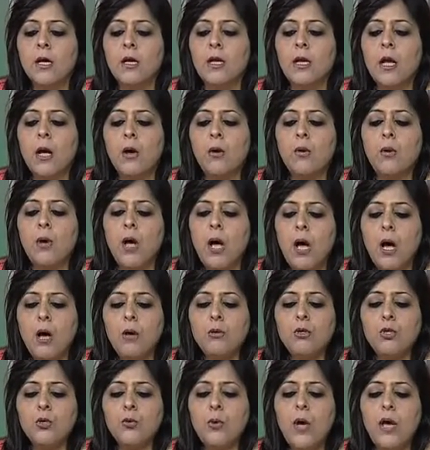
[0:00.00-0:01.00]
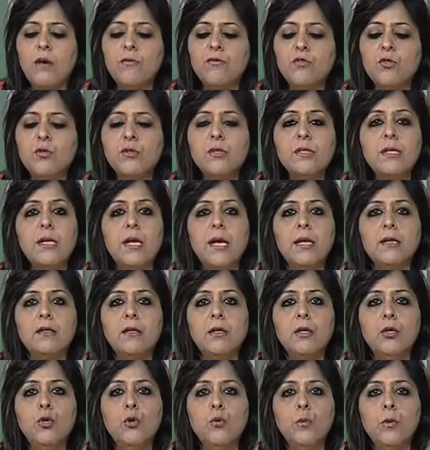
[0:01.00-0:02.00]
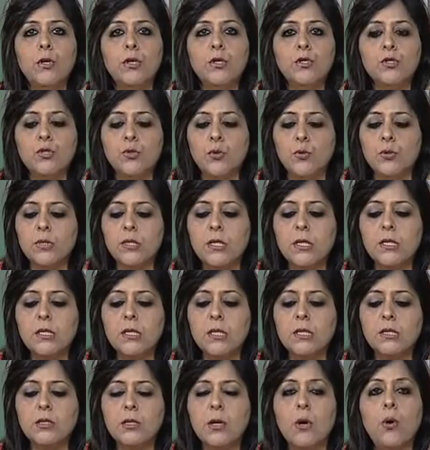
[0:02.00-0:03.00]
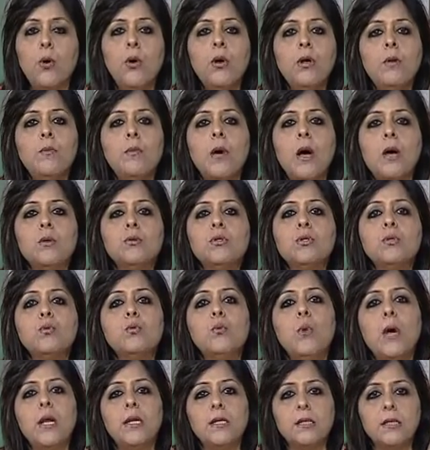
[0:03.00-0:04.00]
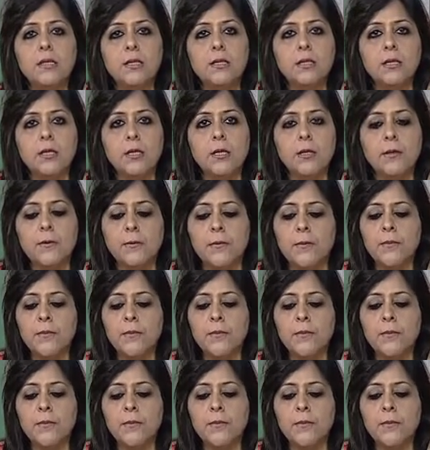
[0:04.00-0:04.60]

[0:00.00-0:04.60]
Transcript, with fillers: Now how you have to select the human resources is all about validity.